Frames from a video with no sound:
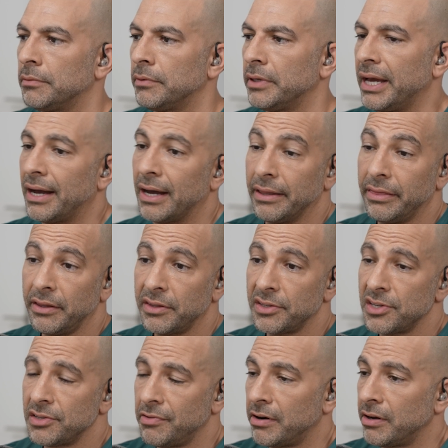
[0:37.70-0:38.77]
Yeah, I think this
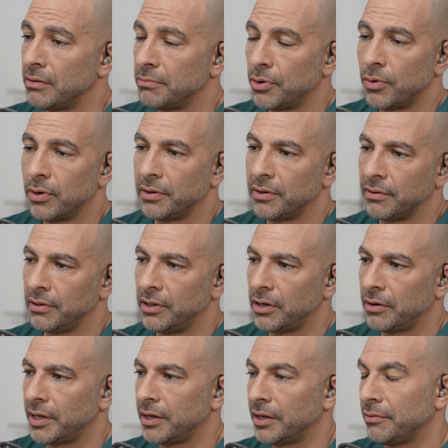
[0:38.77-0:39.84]
is very important. You
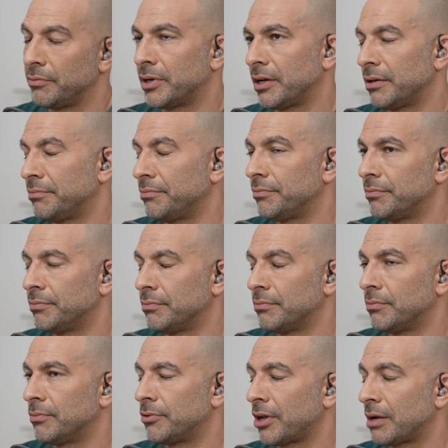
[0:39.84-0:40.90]
know, I, I, when I
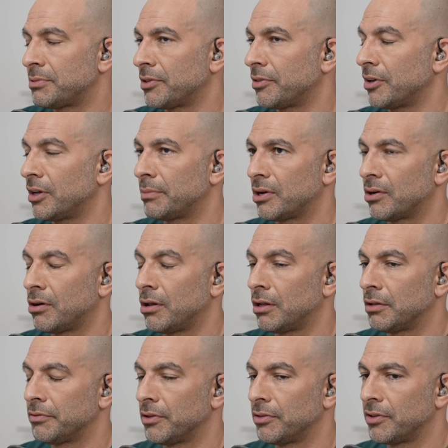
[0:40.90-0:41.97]
stop to think about all
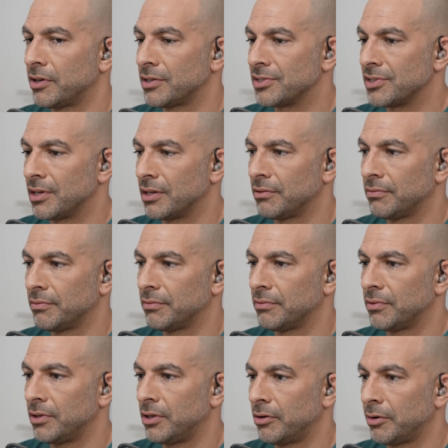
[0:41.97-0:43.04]
of the things that,
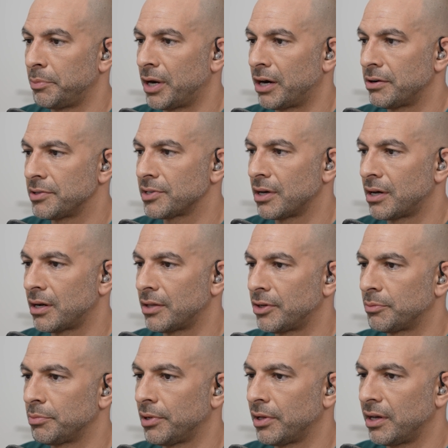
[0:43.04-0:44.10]
you know, a parent's got on
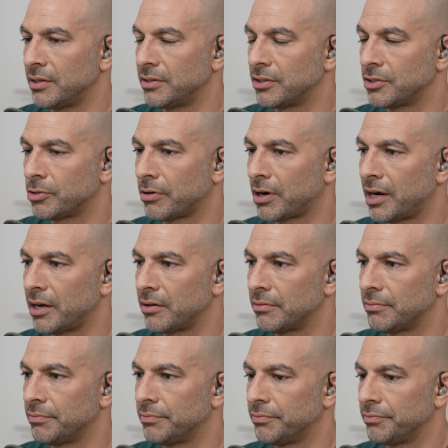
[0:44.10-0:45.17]
their plate to try to
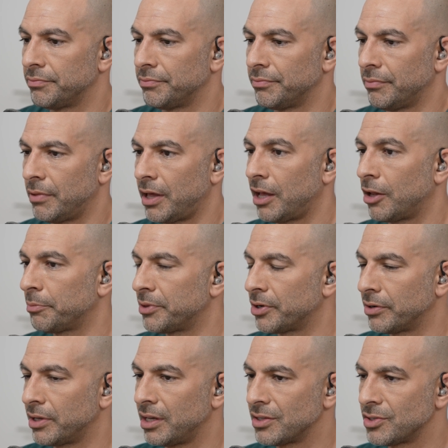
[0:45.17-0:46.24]
help their
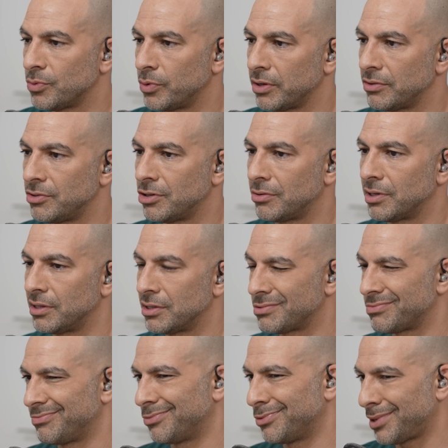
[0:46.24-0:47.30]
kids with during this
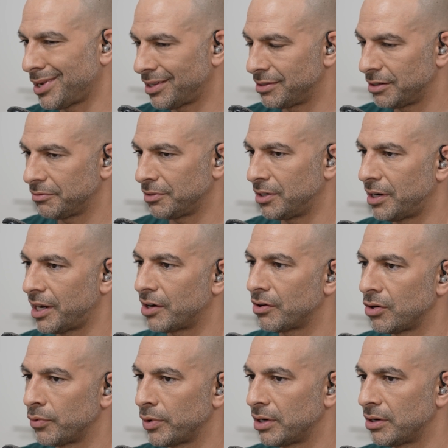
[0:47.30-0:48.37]
relatively
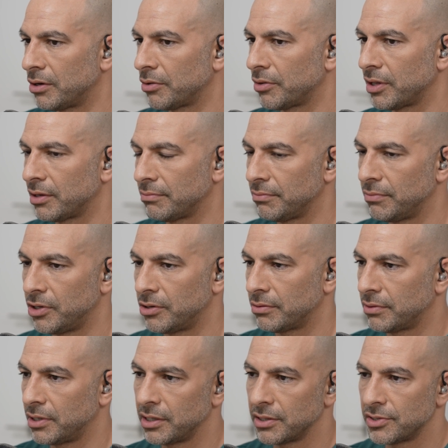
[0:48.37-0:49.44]
narrow window that your
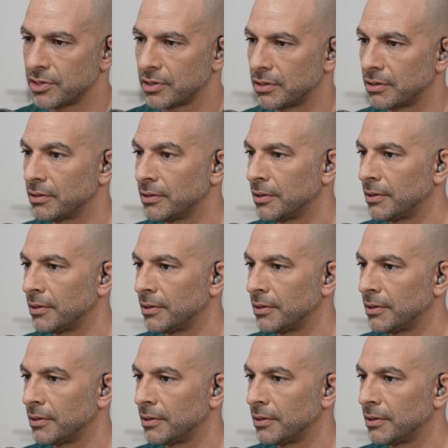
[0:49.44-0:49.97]
kids are